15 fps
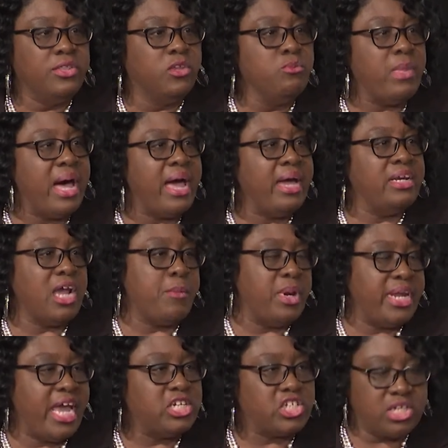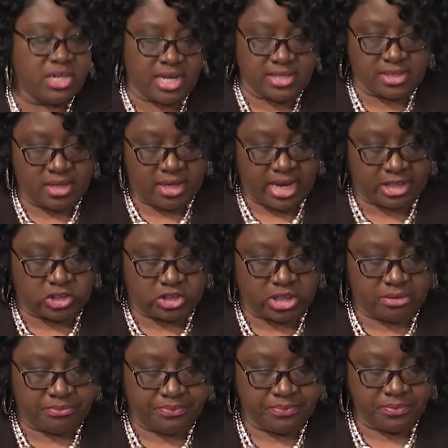through my nomination and
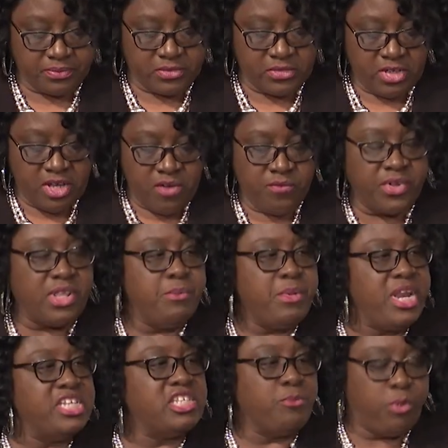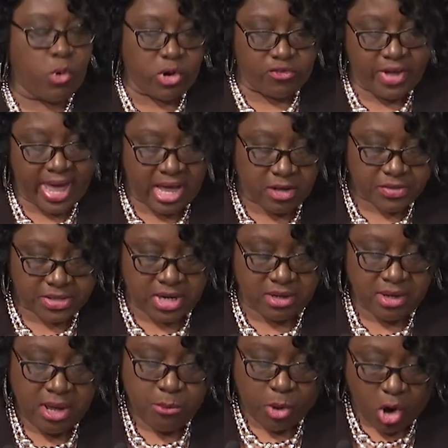selection. For the many supportive housing
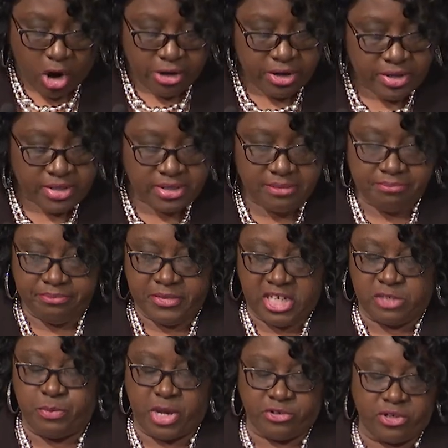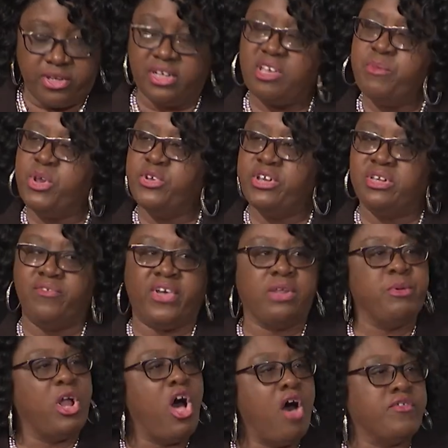partners especially the community
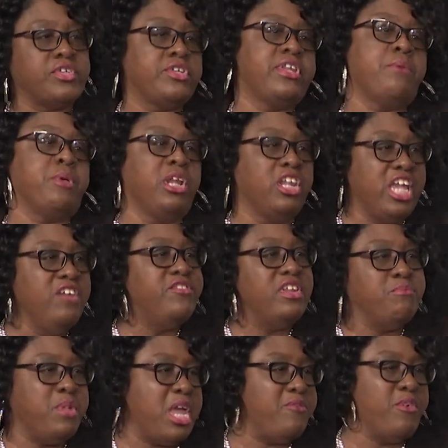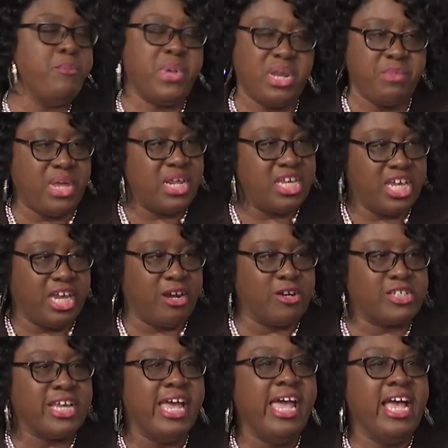development officer that believed in me for many, many
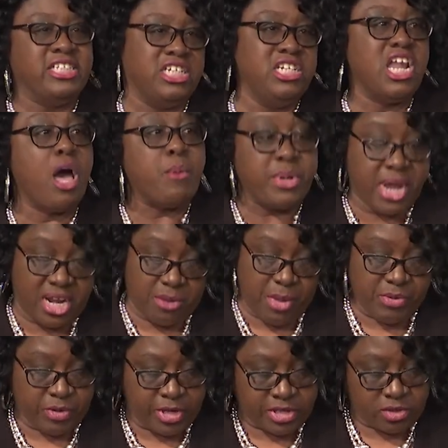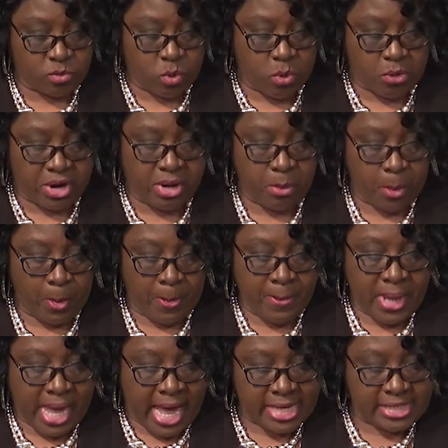years, and she nominated me for this award.
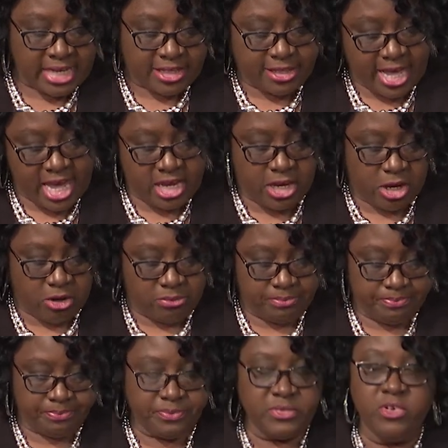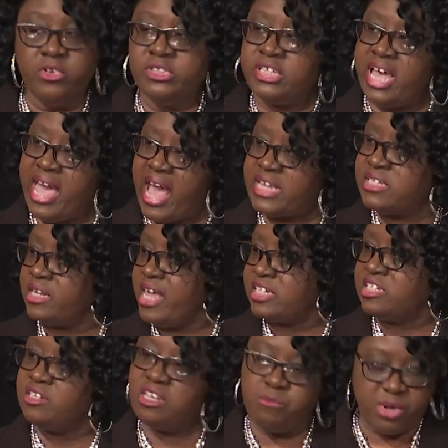I said thank you. To HAC
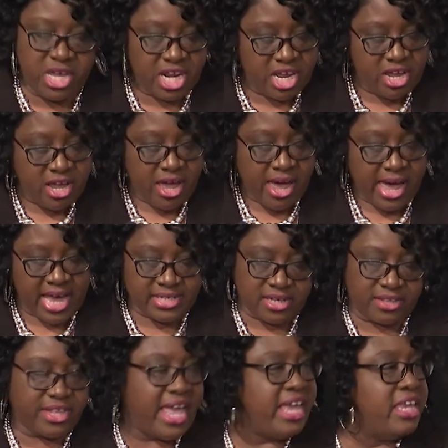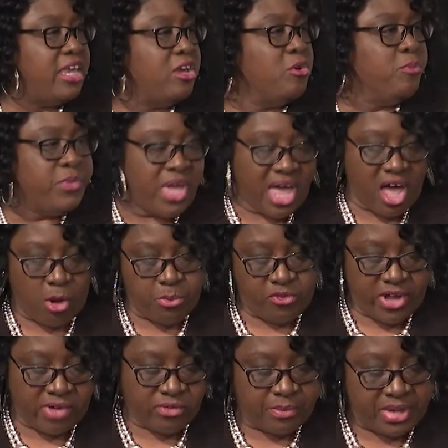Selection Committee, I said thank you. I'll
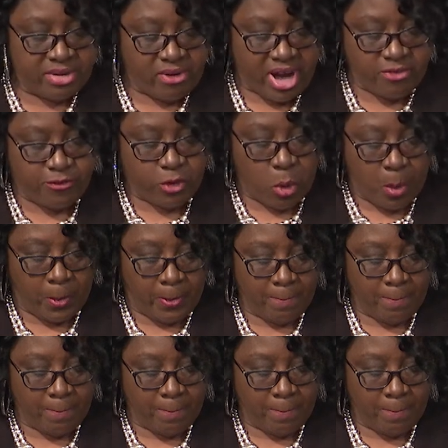forever be grateful.